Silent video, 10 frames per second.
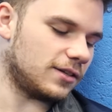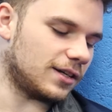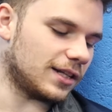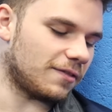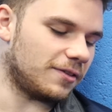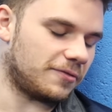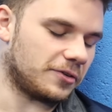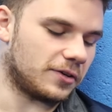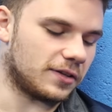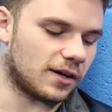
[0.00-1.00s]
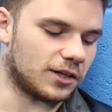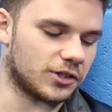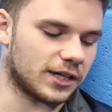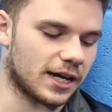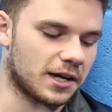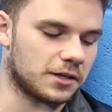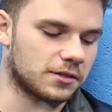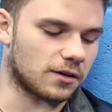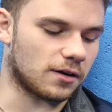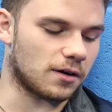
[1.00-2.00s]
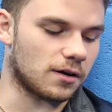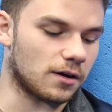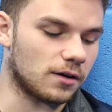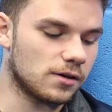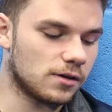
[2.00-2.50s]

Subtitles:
you can definitely feel that the 100Ks are